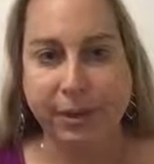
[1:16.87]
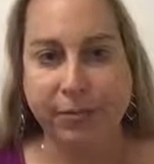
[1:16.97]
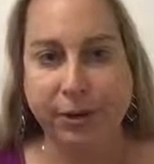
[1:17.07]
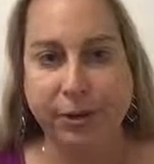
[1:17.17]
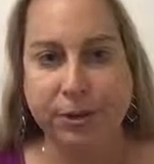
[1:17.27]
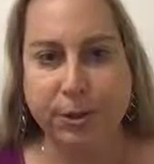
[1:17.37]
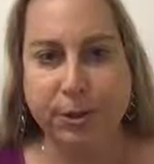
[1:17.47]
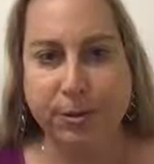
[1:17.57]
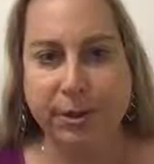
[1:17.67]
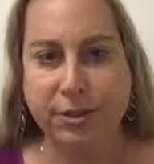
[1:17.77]
Frequency
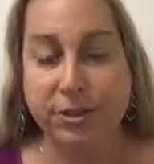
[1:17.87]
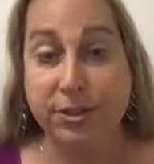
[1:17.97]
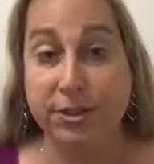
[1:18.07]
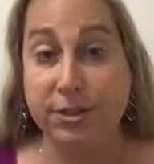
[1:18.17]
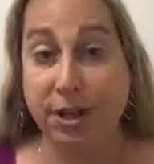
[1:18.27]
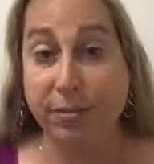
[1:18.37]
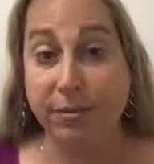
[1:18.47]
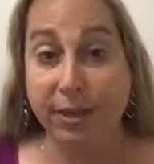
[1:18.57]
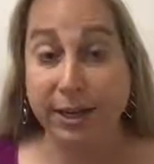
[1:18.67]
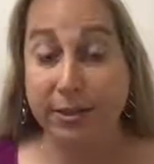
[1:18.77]
response is just the sum of
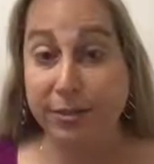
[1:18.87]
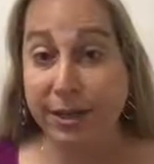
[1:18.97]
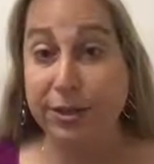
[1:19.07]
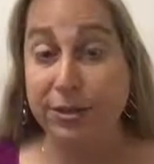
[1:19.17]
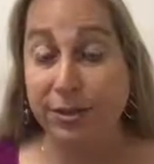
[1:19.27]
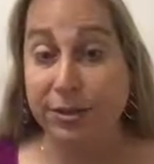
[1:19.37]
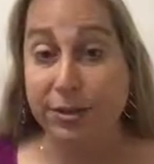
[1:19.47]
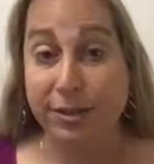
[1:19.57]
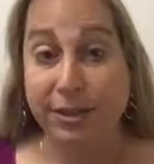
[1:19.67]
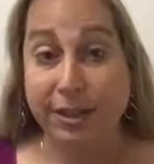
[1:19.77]
the exponentials.
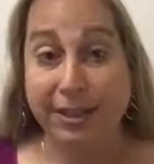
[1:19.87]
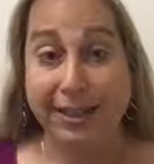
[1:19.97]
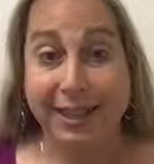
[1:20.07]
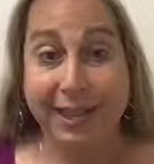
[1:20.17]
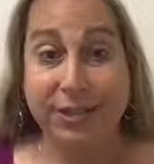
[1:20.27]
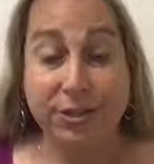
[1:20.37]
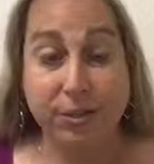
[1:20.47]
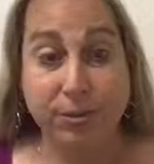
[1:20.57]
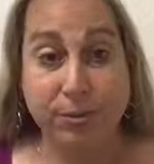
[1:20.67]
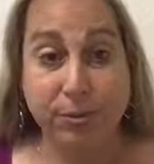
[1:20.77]
And
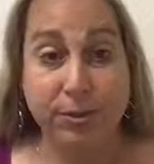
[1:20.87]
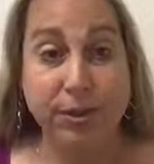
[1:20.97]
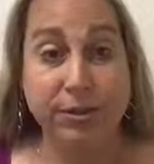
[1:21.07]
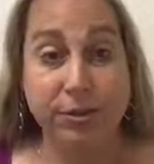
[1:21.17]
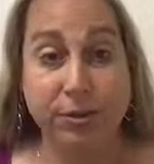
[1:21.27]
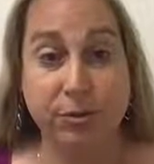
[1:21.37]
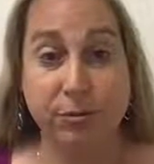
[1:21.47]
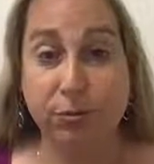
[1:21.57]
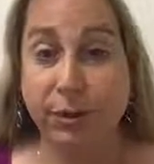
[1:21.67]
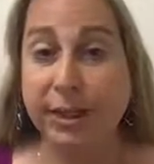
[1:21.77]
so as a result, this was
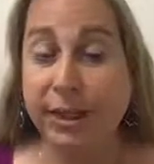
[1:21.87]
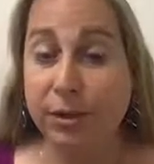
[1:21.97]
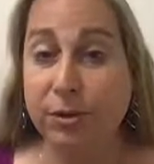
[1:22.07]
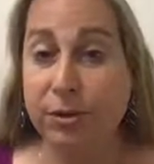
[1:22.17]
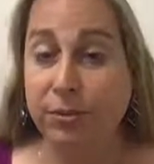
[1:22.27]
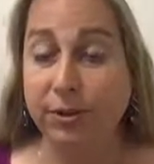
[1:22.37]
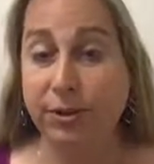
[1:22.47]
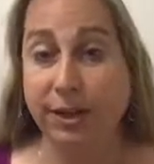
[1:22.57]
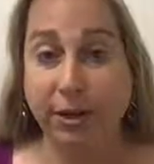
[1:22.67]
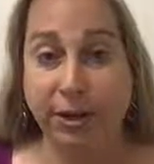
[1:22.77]
really useful. And
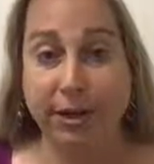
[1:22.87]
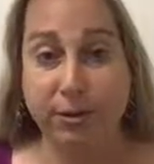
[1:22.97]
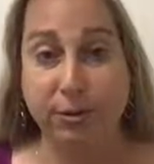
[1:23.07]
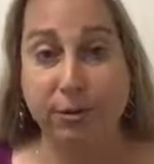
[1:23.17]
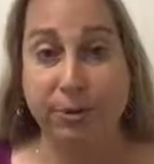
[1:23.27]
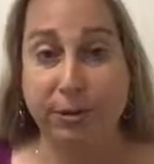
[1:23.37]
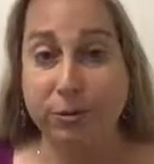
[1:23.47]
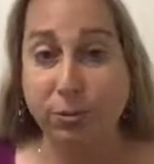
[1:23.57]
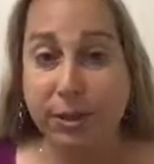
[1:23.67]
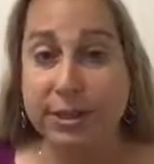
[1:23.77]
you're like, okay, that's great. But there's
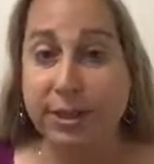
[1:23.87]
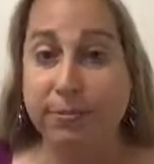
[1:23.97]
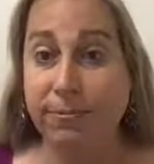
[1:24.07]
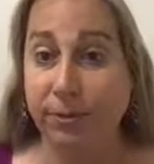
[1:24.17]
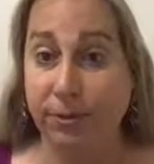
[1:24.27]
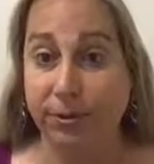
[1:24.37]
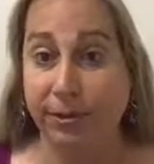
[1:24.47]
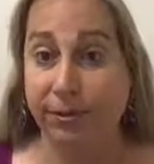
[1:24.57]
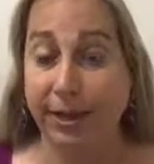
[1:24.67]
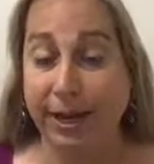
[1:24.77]
one step
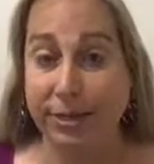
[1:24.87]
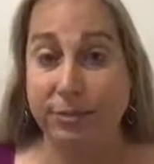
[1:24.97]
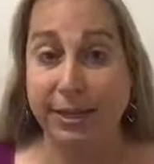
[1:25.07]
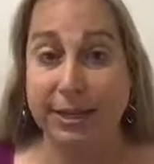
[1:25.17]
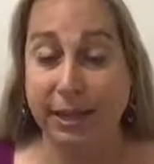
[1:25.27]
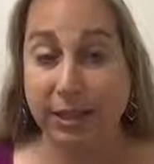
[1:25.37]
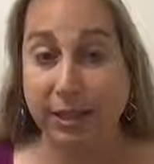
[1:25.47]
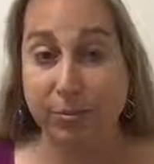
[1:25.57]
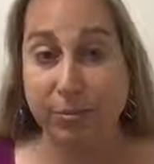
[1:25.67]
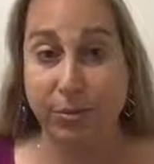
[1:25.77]
further that actually makes it a
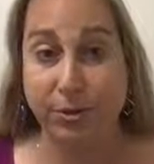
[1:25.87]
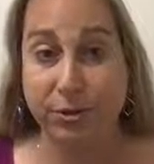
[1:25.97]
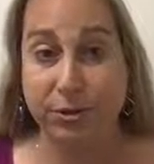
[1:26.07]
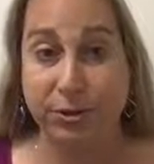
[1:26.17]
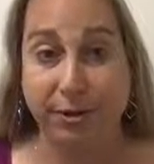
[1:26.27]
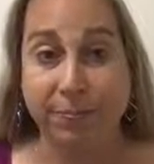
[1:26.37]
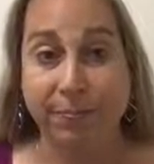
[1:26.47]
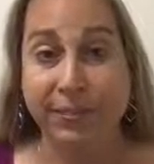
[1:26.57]
little bit more interesting.